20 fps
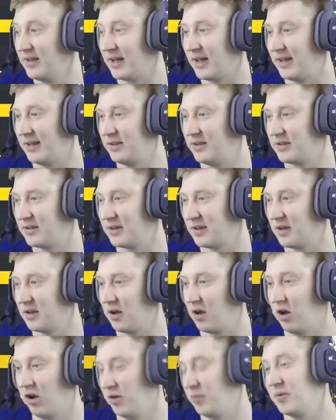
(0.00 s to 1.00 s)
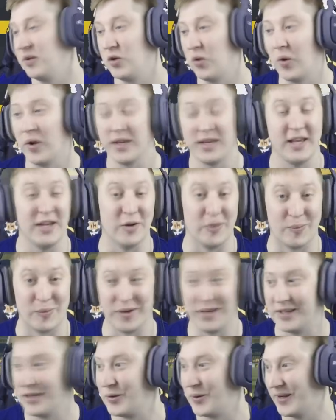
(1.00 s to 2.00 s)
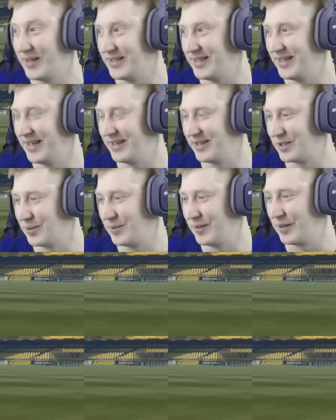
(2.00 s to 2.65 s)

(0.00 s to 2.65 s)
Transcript: And uh, I'd be quite keen on bringing Kwesi in, to